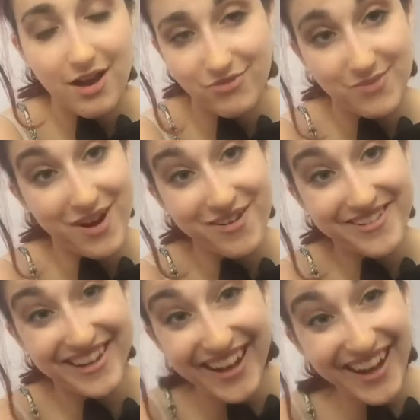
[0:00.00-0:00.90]
and
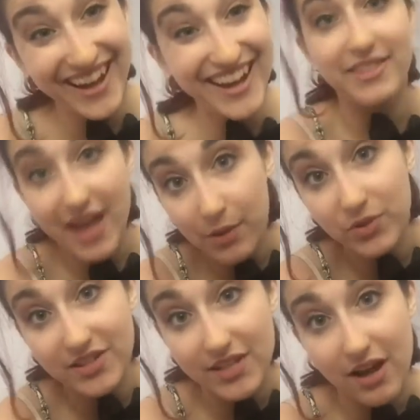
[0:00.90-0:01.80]
remarried. That
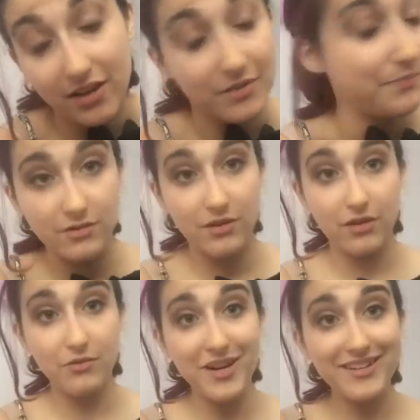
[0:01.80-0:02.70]
would suck.
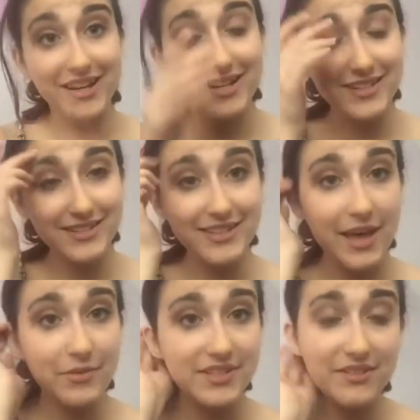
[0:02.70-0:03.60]
Alright guys,
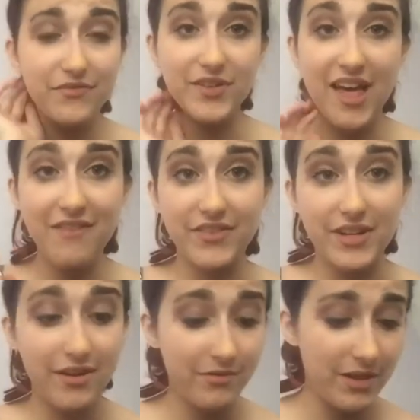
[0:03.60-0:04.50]
that was it for that
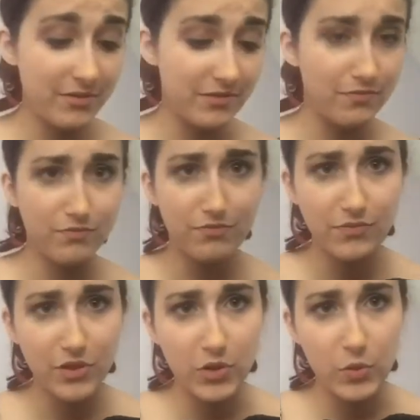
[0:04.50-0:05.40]
video. That was
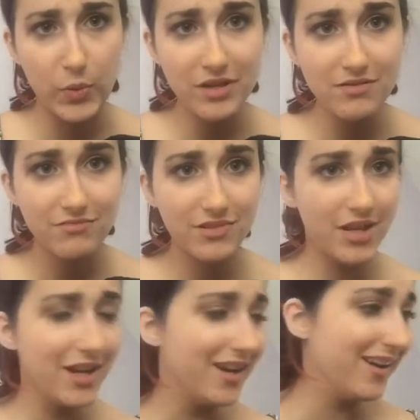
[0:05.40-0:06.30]
quick.
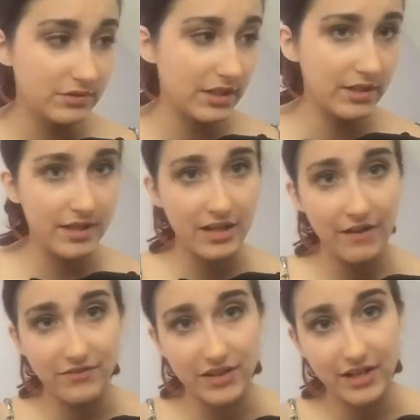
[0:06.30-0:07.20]
And
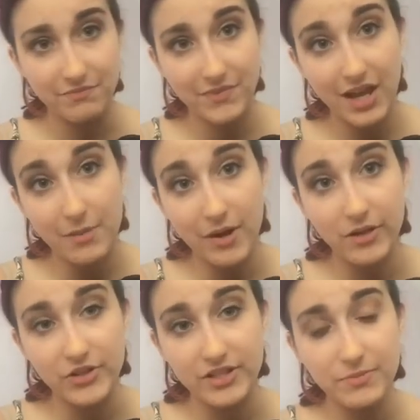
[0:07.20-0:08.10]
not funny. I
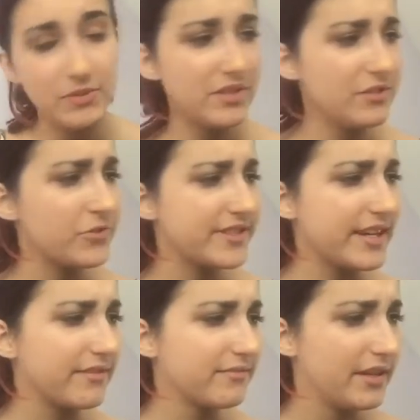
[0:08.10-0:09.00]
apologize, but it was
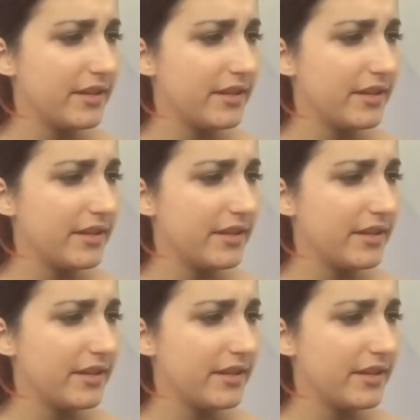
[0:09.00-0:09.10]
interesting.